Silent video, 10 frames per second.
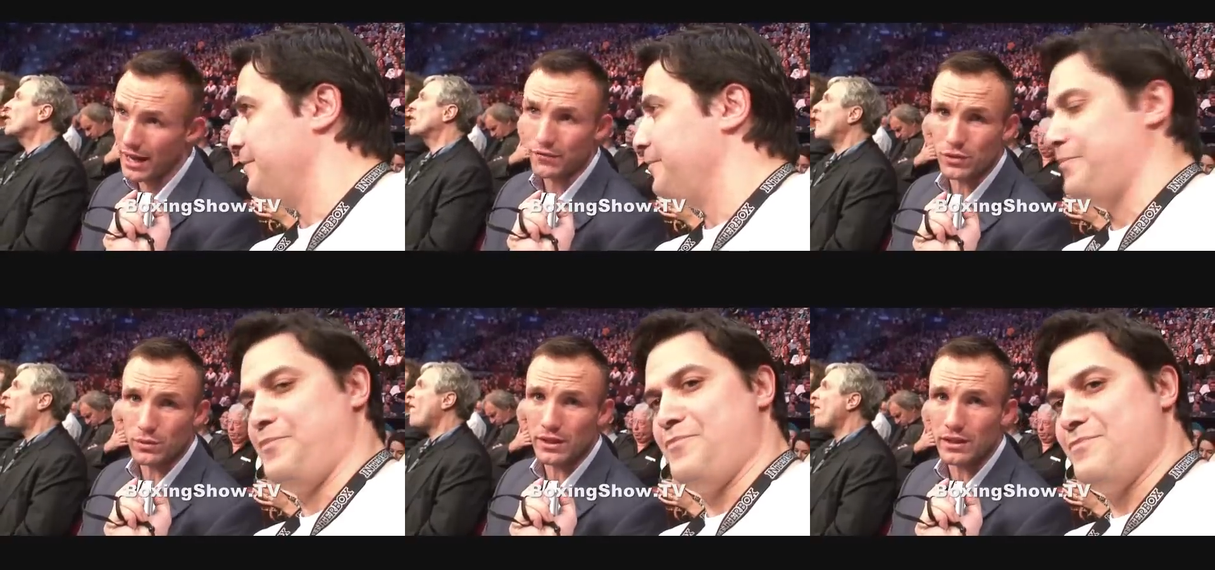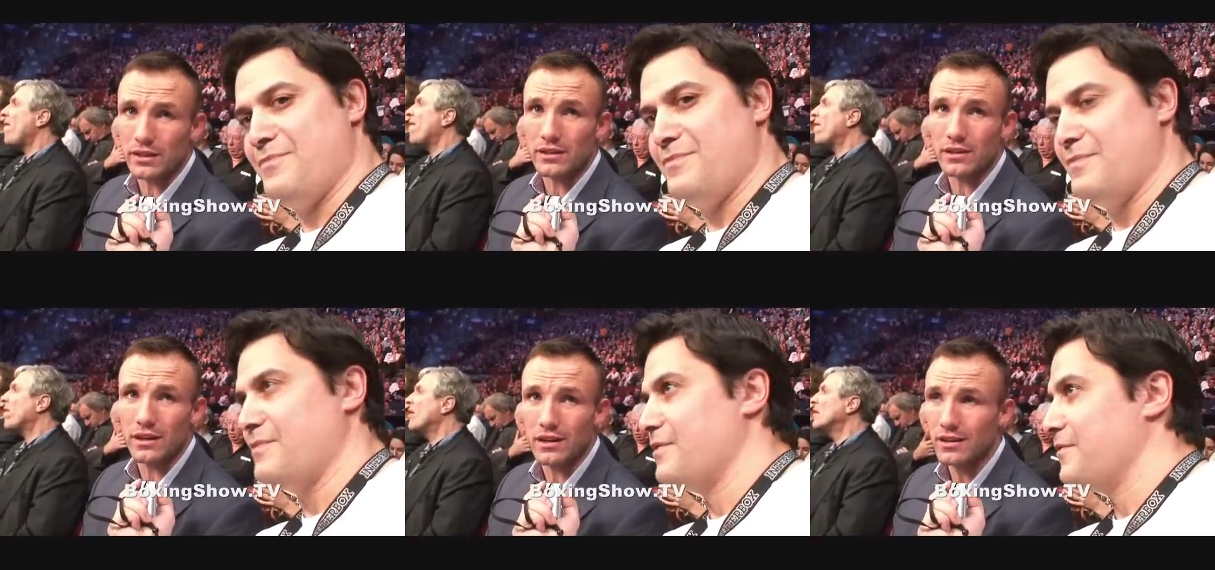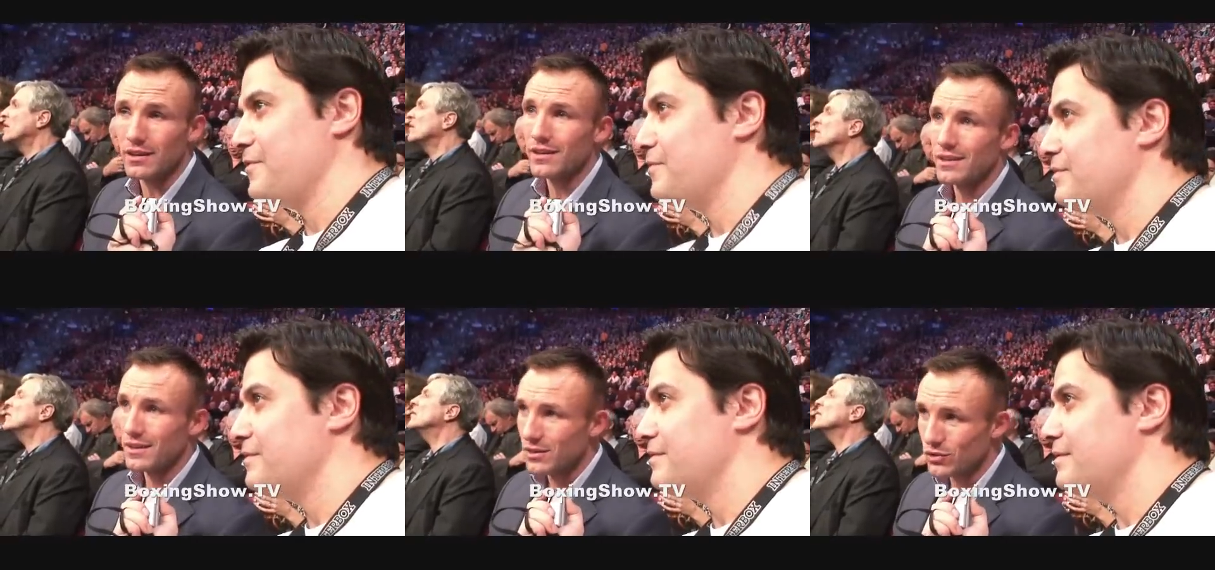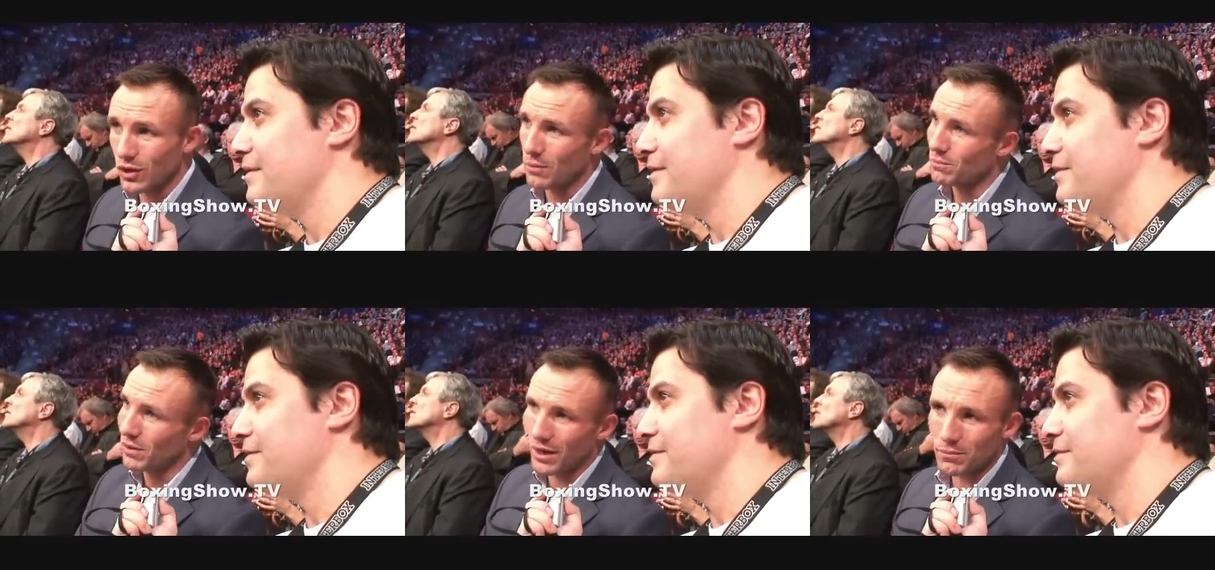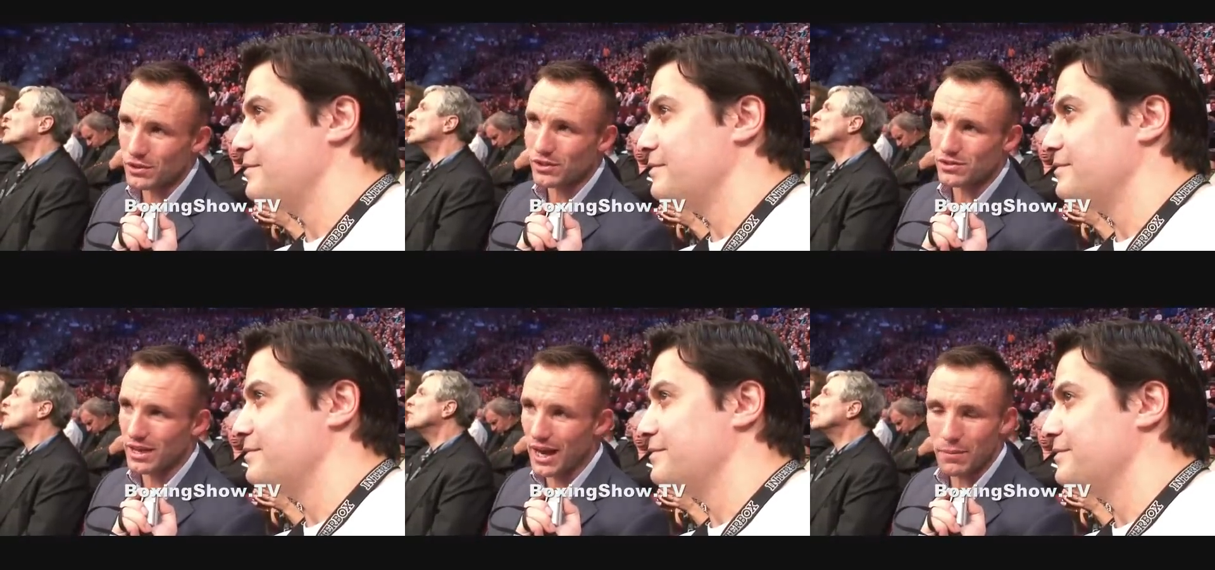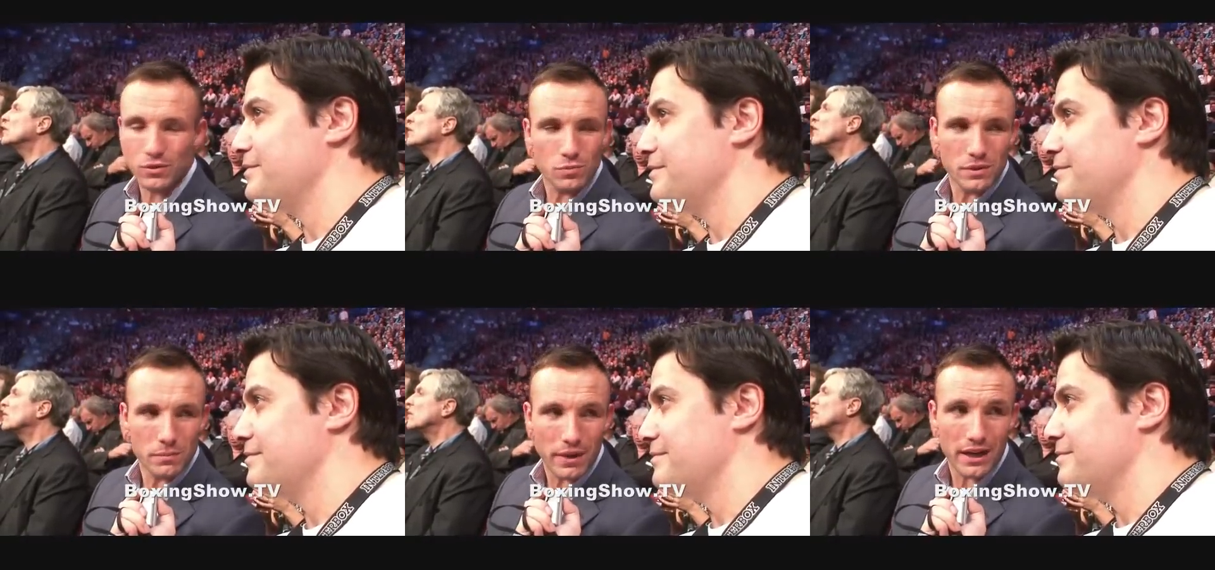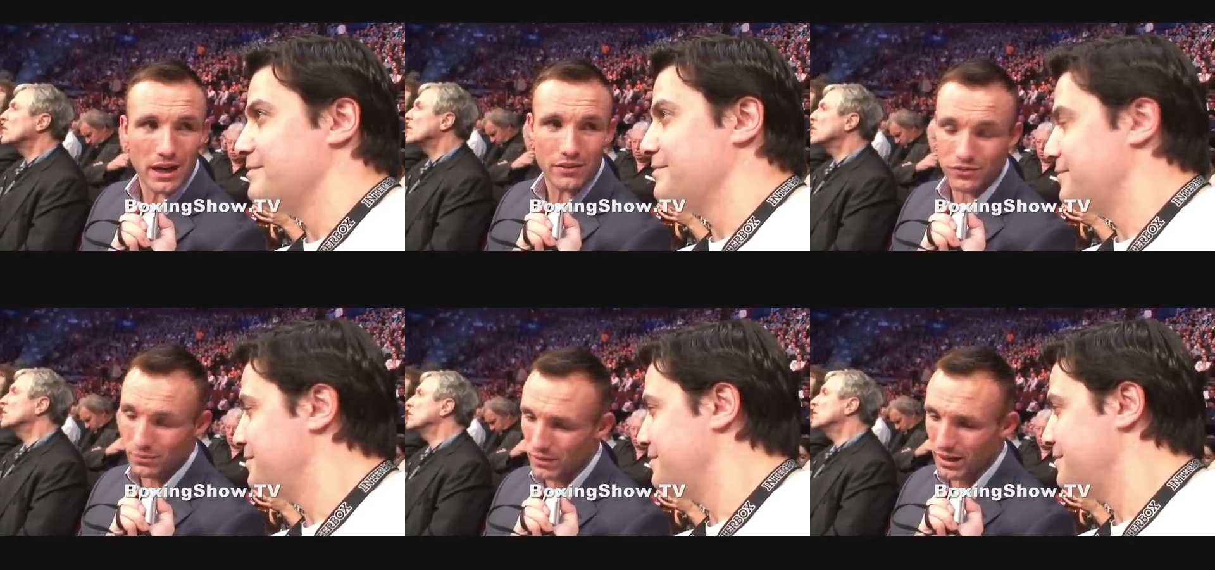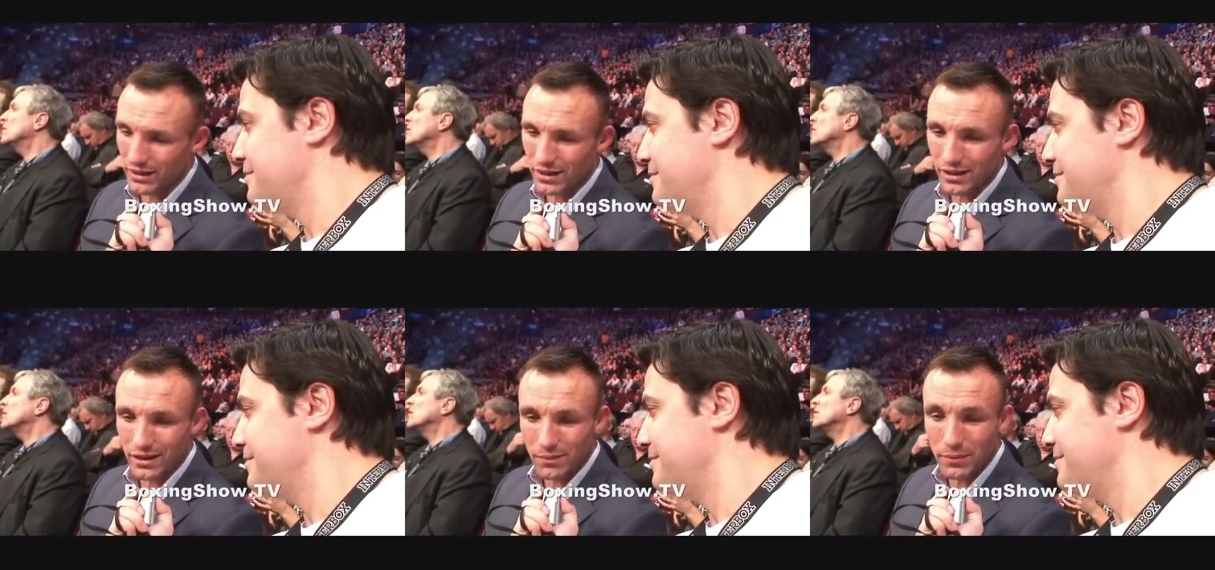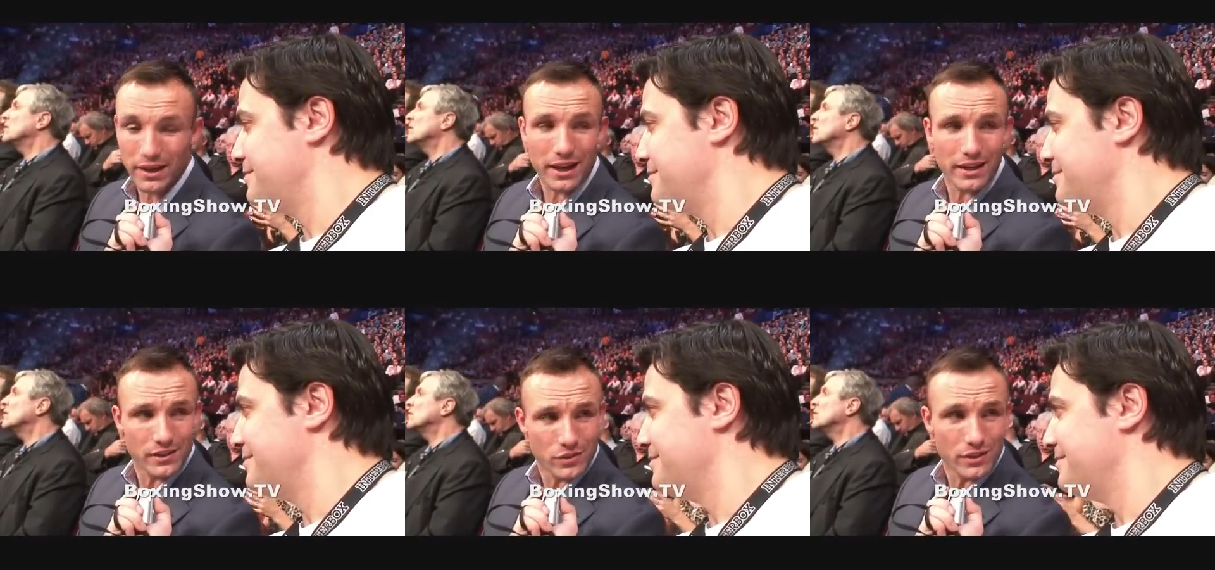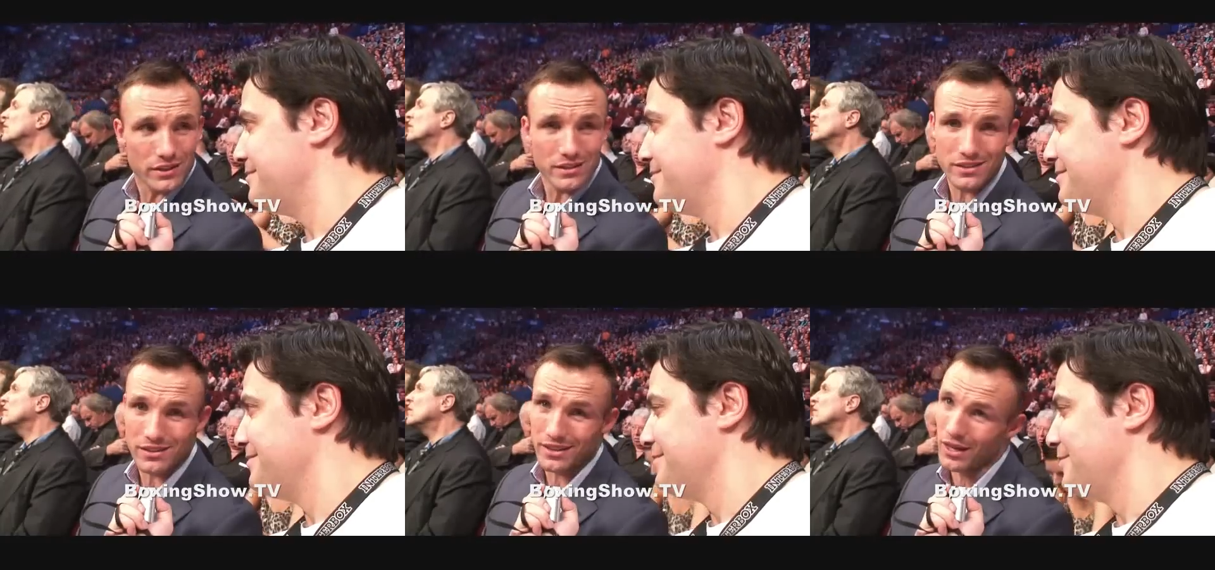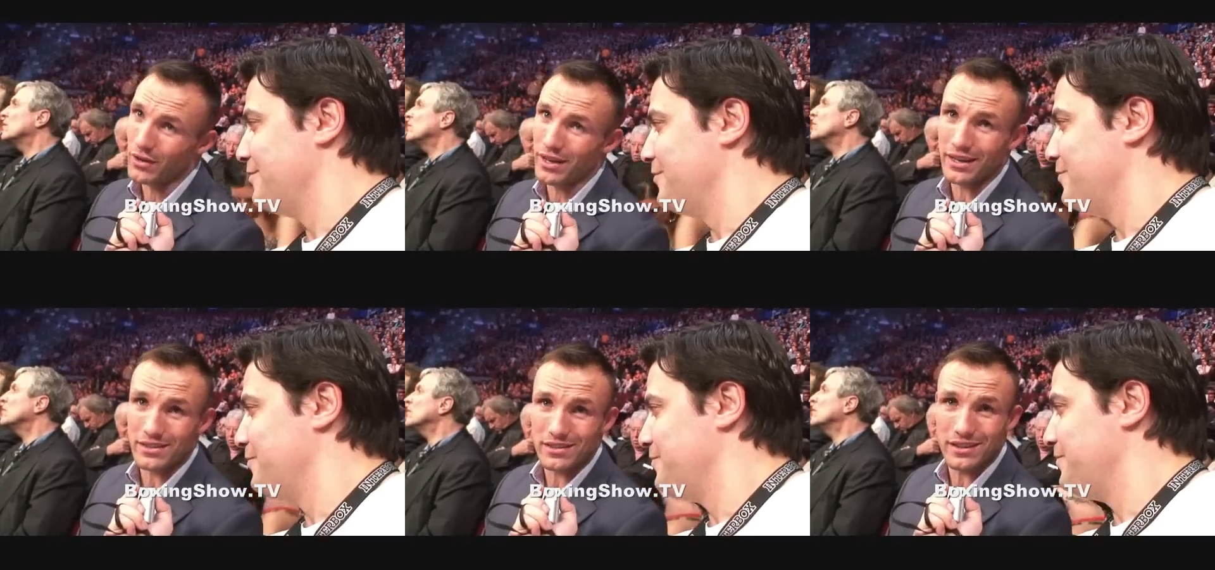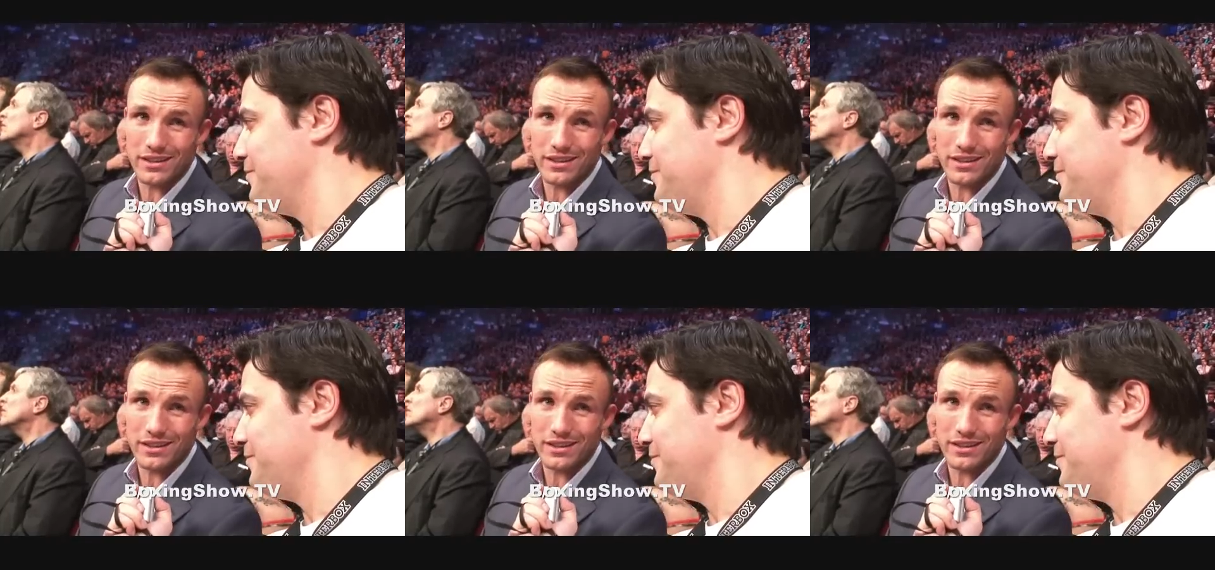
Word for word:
Speaker 1: I have to win, and uh, so I'm, but I'm just happy to be back after my bad eye injury. So now I had